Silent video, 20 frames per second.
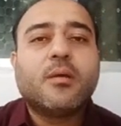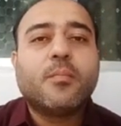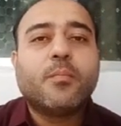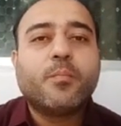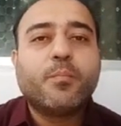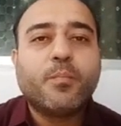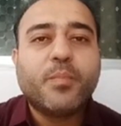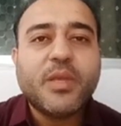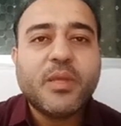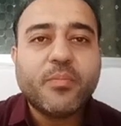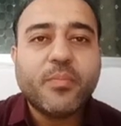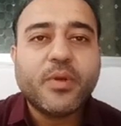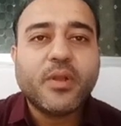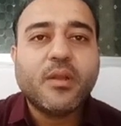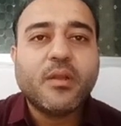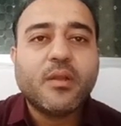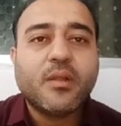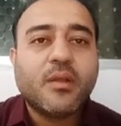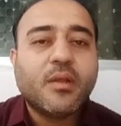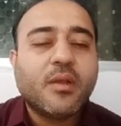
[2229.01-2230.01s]
people,
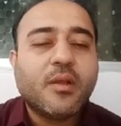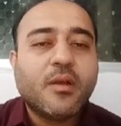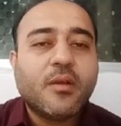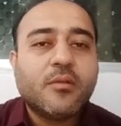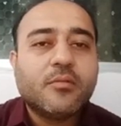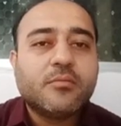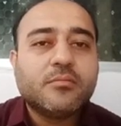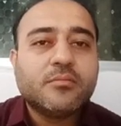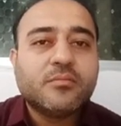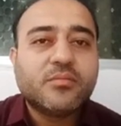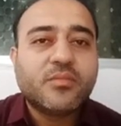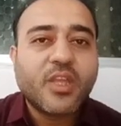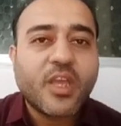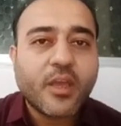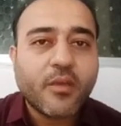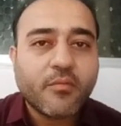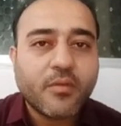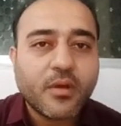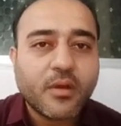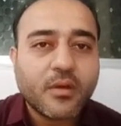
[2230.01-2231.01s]
they
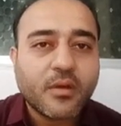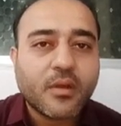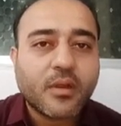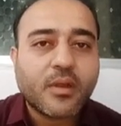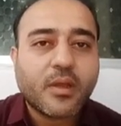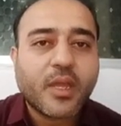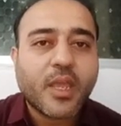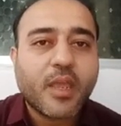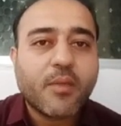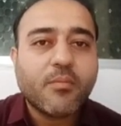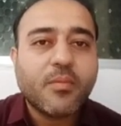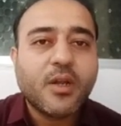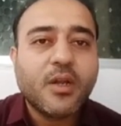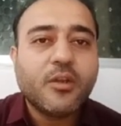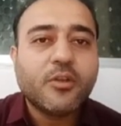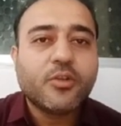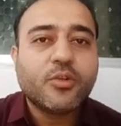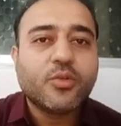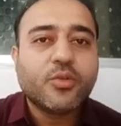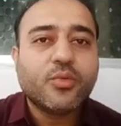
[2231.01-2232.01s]
were able
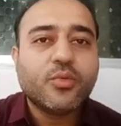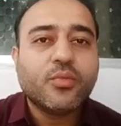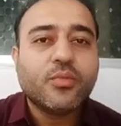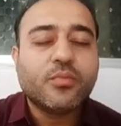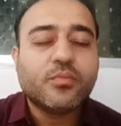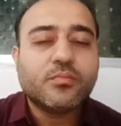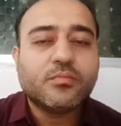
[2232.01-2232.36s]
to